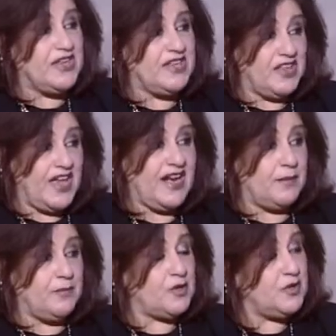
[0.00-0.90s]
than the
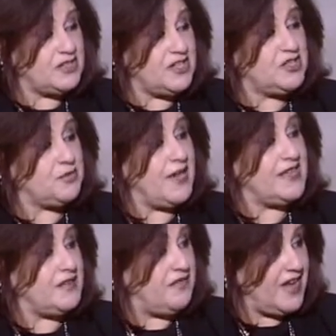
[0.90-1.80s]
area, because Egypt
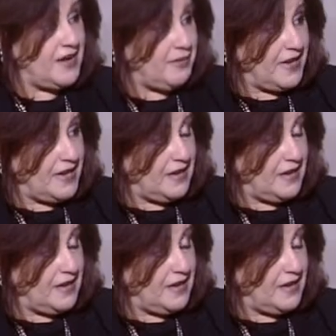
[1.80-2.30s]
has a very big...